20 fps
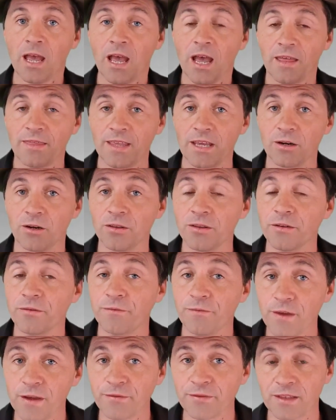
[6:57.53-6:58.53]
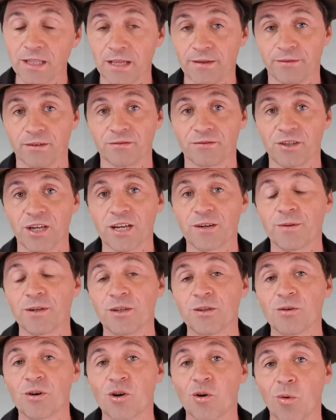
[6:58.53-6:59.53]
And then on the 5th level of check, we
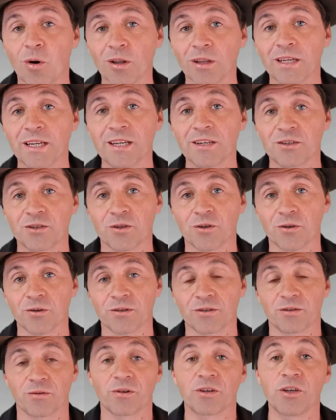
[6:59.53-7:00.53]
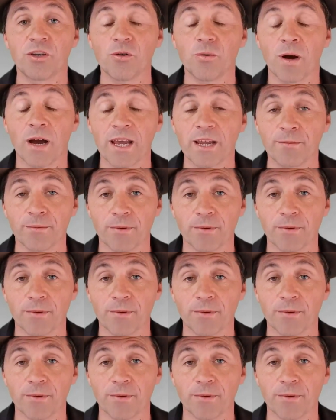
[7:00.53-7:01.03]
do a quality assurance or a QA